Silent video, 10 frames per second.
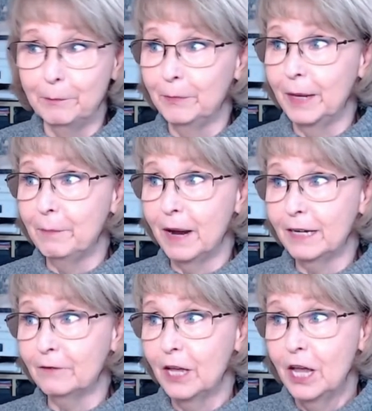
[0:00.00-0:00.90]
might
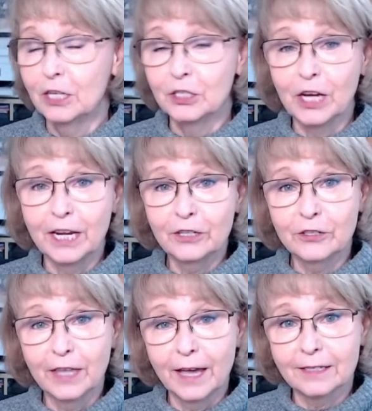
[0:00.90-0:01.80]
have changed
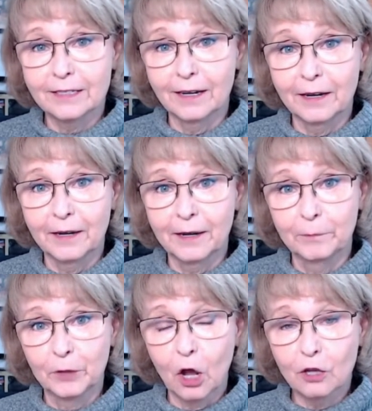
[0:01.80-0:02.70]
that
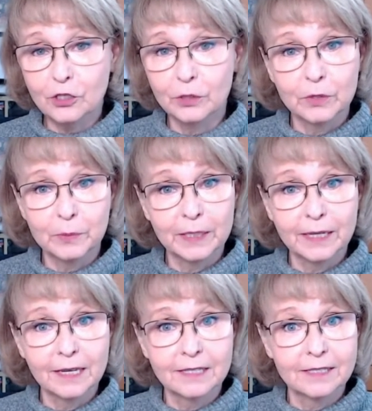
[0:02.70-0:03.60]
call sheet was
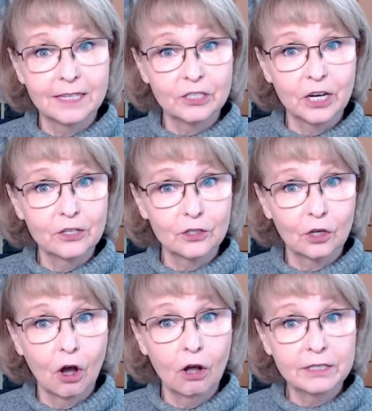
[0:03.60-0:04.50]
because they changed the
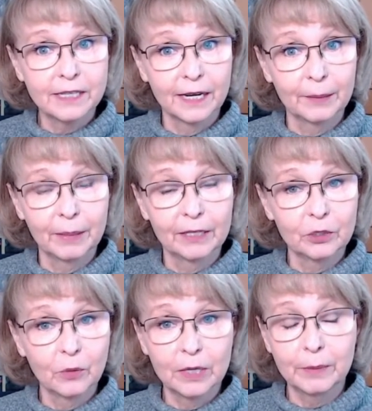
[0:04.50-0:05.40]
call time, and you
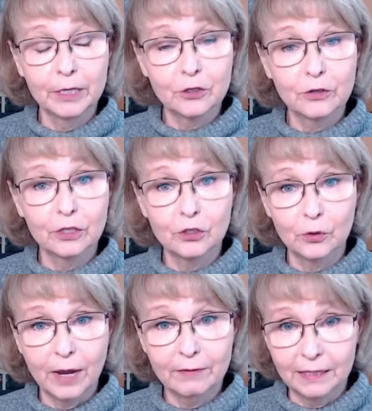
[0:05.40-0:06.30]
want to make sure that you
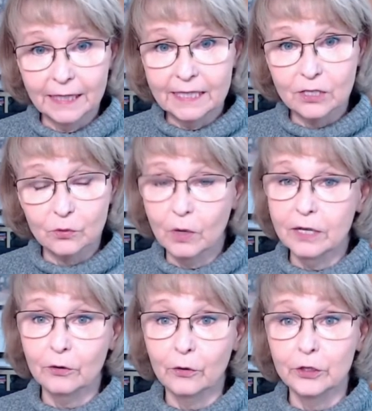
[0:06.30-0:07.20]
have the latest one,
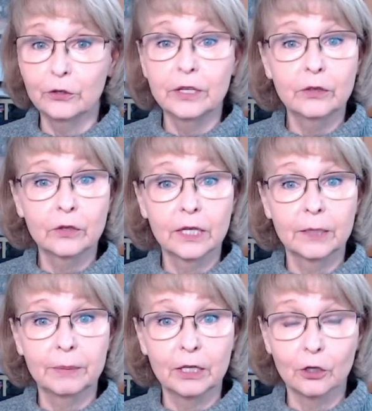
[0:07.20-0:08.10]
or you're either going to
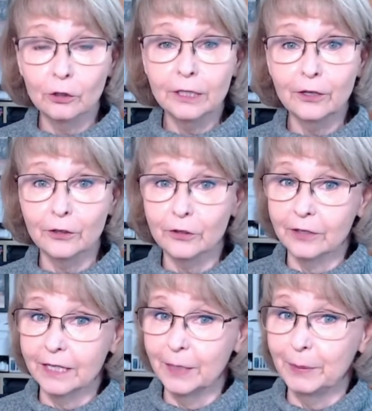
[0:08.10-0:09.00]
be early or you're
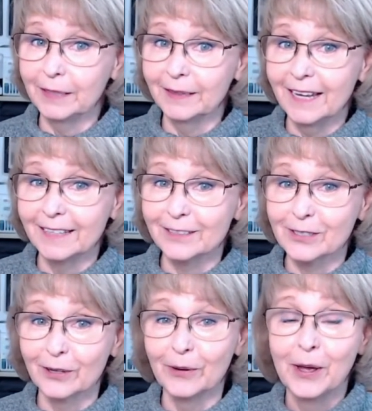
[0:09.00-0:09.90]
going to be late.
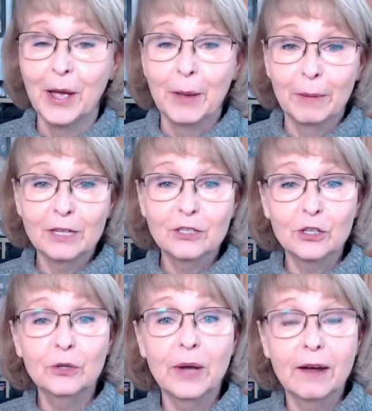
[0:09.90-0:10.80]
So make sure
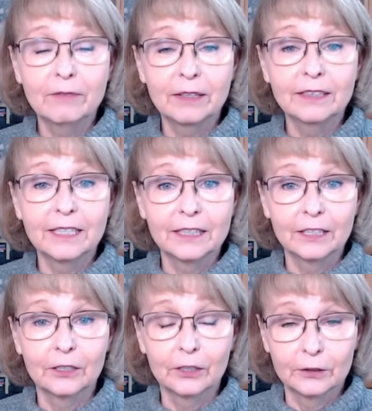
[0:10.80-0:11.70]
you have
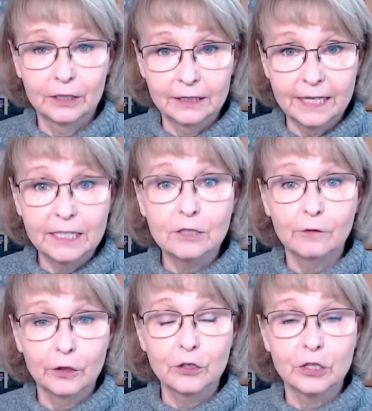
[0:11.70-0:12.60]
the latest
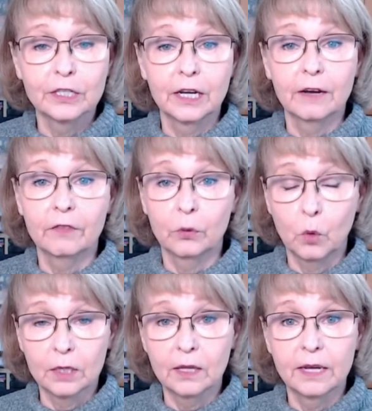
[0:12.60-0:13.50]
version of the
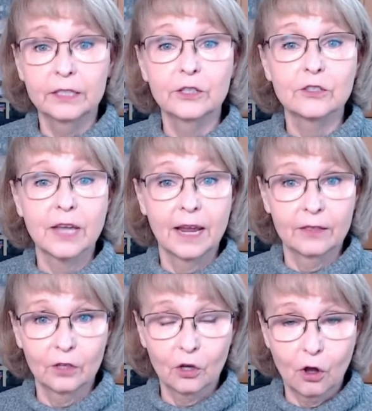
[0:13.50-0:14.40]
one-liners and
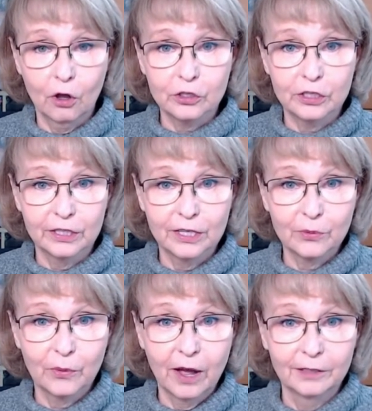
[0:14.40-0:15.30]
the call sheet as
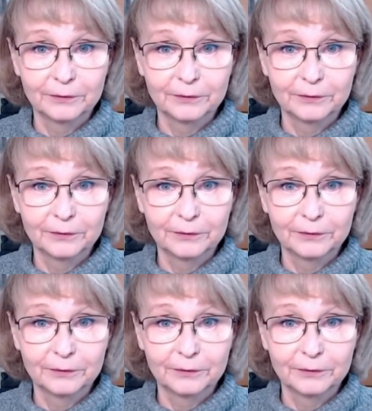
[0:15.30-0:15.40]
well.